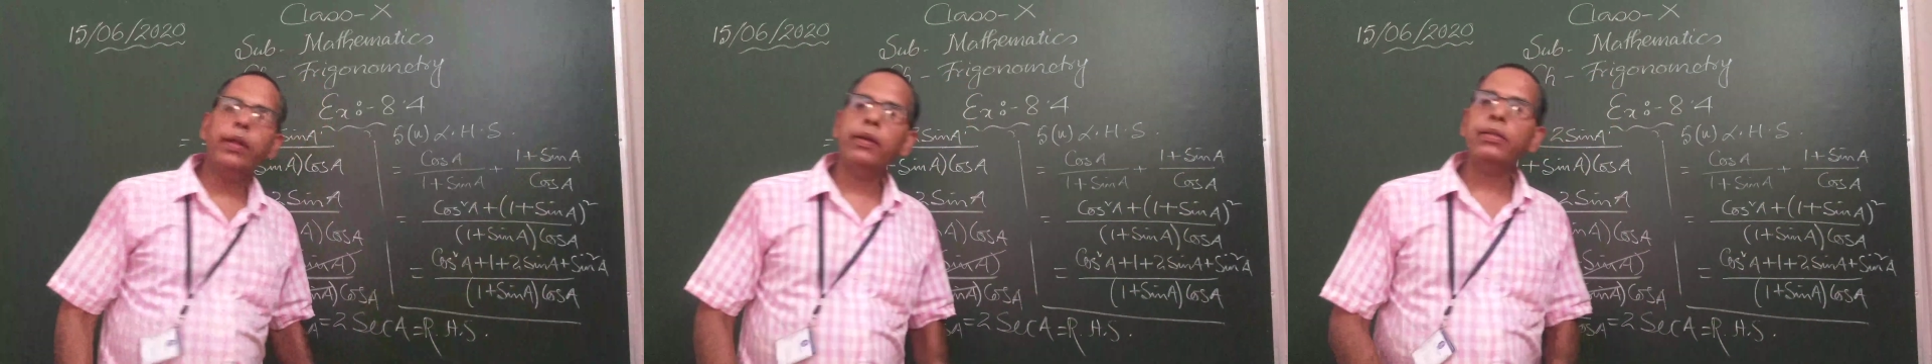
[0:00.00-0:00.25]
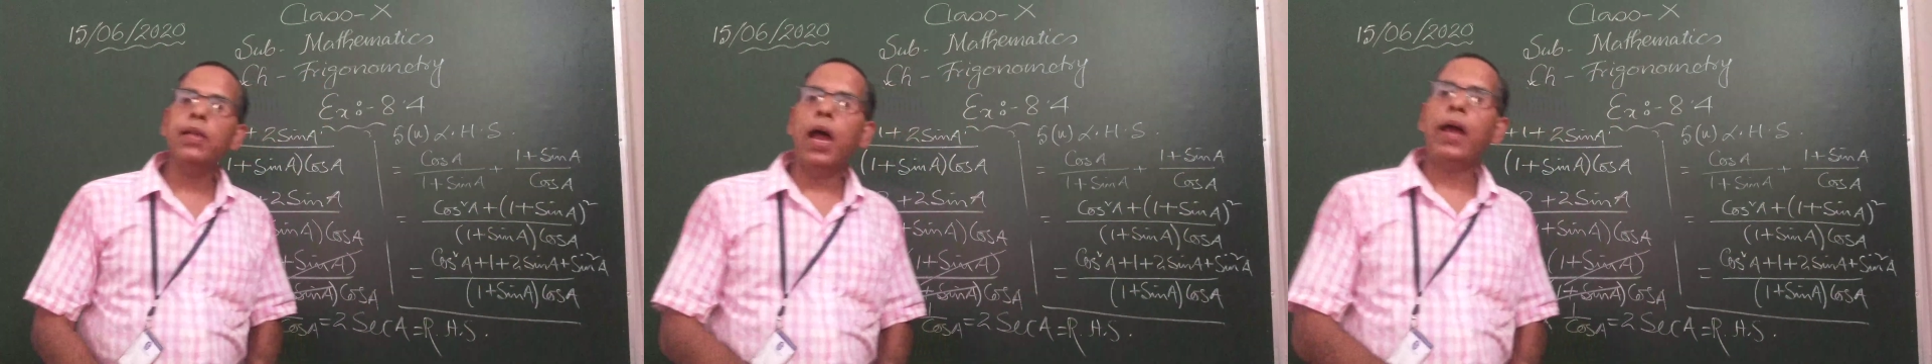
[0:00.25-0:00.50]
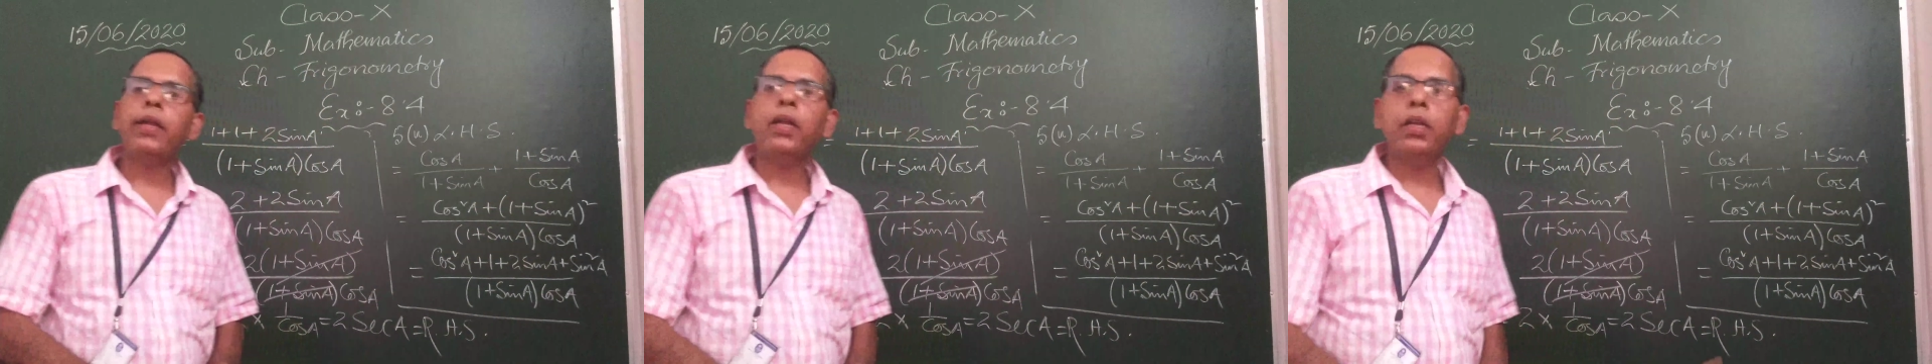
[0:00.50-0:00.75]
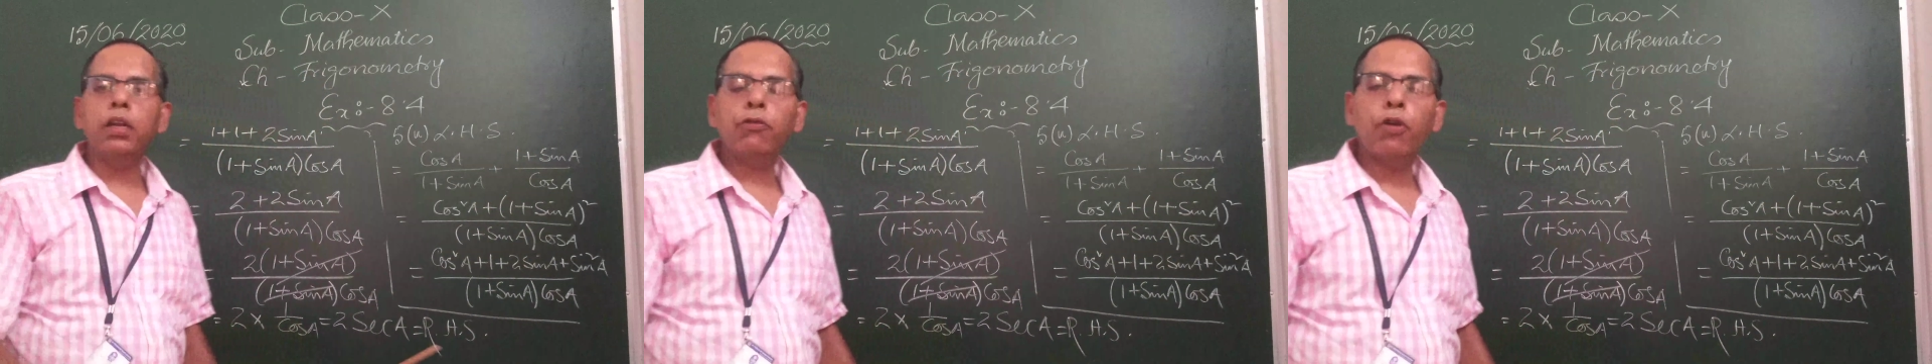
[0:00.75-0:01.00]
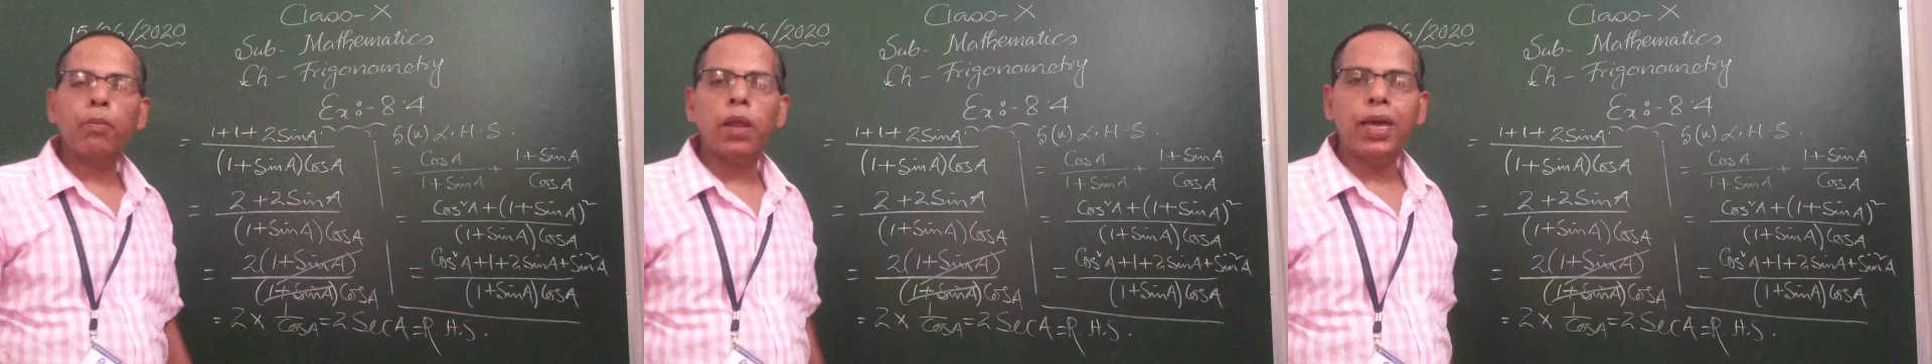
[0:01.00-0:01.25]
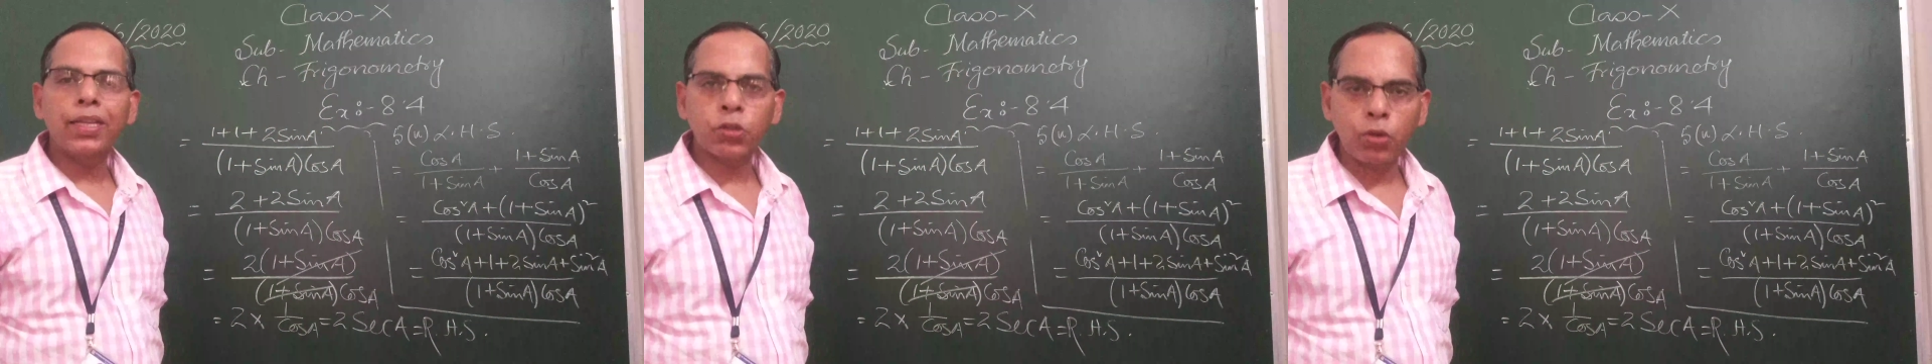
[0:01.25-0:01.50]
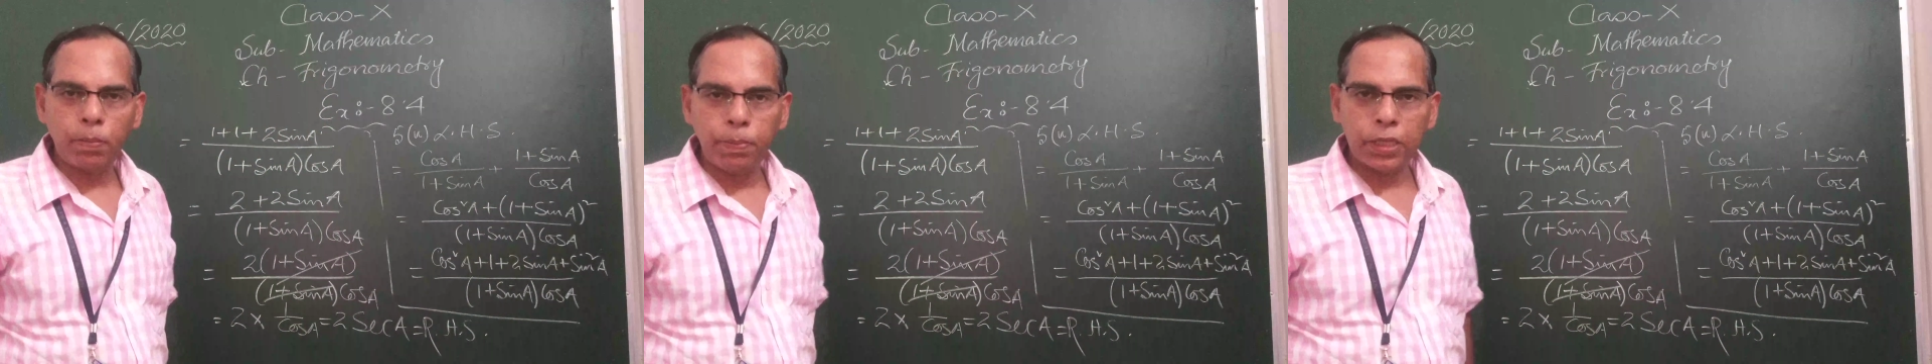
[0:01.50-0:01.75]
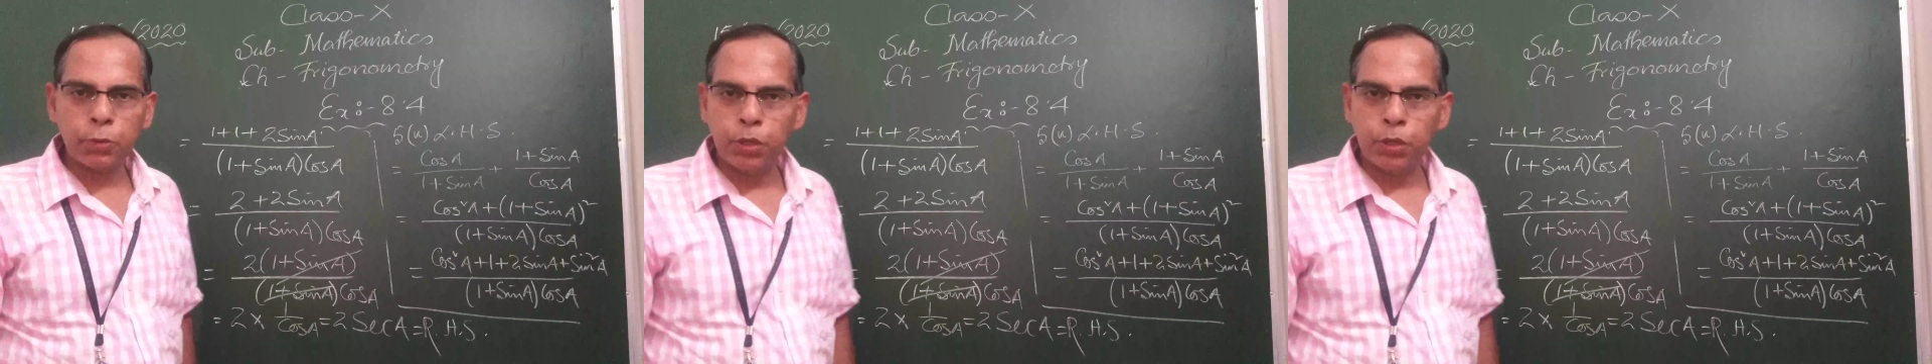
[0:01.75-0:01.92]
that is the identity formula, a square plus